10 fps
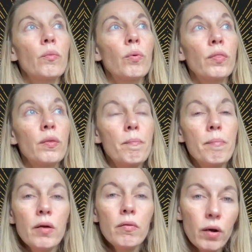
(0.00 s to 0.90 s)

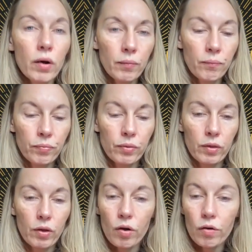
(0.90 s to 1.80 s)
mirror
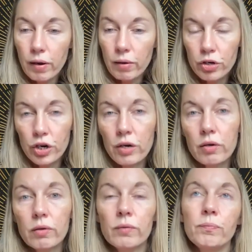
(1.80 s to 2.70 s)
of our
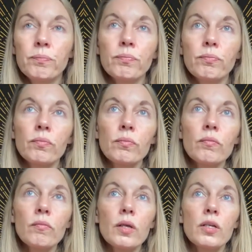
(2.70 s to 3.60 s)
journal
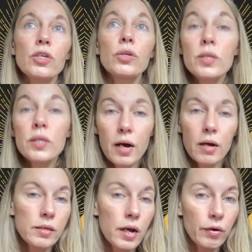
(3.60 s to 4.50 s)
to see
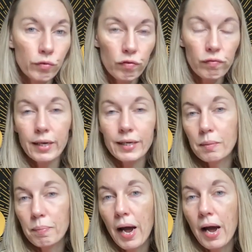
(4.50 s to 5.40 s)
ourselves
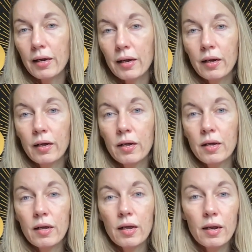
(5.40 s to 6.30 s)
reflected back
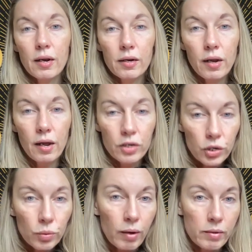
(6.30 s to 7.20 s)

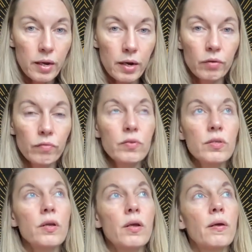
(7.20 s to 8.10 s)
to
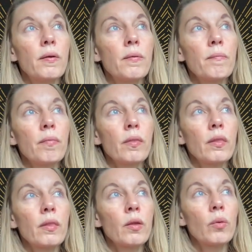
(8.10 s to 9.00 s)
ourselves
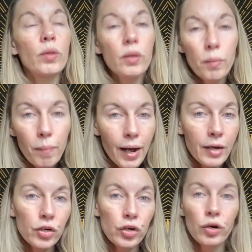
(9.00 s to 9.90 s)
with
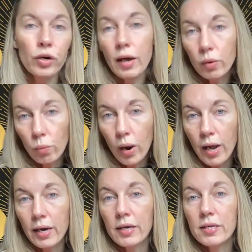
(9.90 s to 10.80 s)
compassion and
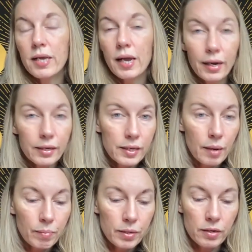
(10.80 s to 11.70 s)
awareness and
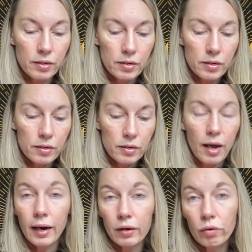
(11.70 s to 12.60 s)
acceptance
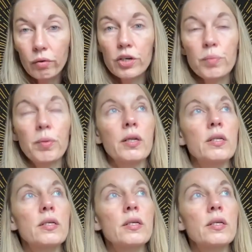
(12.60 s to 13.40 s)
and acknowledgement.